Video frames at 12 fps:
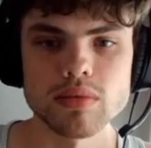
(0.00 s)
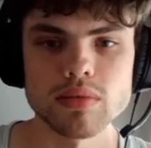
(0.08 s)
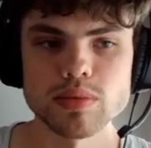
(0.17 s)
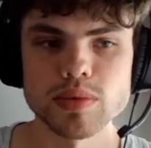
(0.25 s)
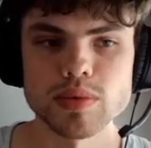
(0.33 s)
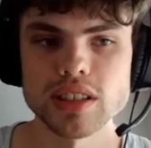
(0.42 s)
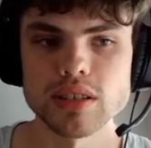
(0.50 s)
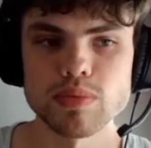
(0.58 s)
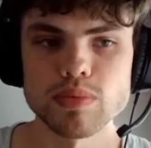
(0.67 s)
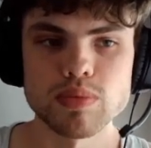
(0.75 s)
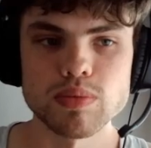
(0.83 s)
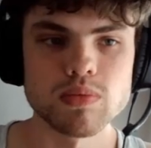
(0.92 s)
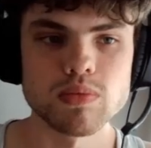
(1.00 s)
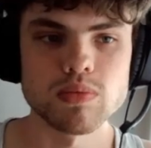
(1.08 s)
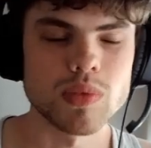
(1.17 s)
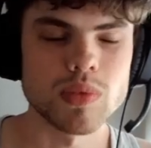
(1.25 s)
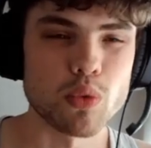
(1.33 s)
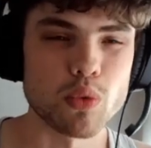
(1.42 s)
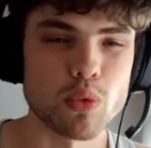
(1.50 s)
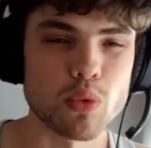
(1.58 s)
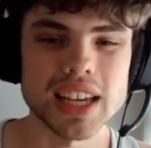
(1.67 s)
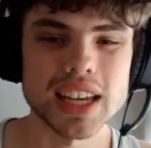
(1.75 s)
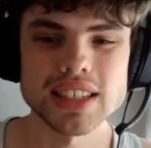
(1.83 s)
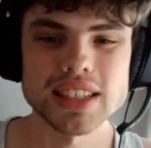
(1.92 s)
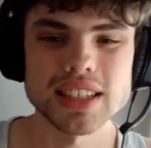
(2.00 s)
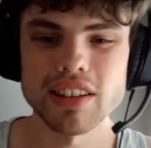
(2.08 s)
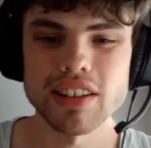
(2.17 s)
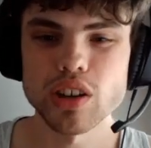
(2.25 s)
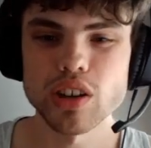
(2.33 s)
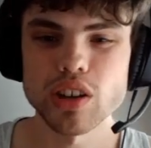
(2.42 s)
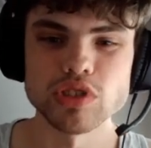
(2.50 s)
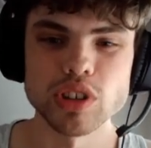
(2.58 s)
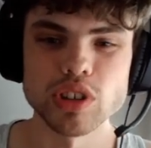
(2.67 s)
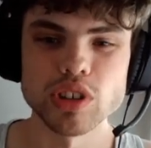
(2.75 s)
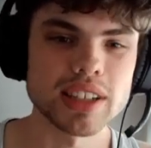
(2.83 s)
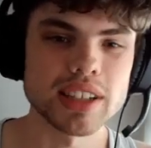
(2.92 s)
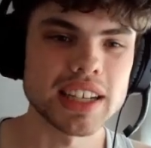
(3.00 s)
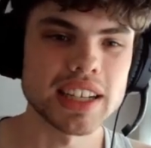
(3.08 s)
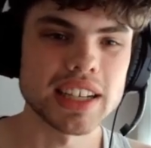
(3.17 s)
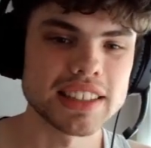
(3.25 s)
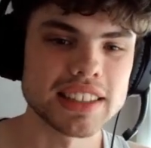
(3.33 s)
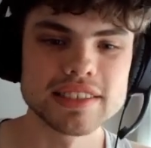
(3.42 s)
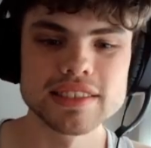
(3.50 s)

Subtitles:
Which means he's, like, worst case scenario, root out again.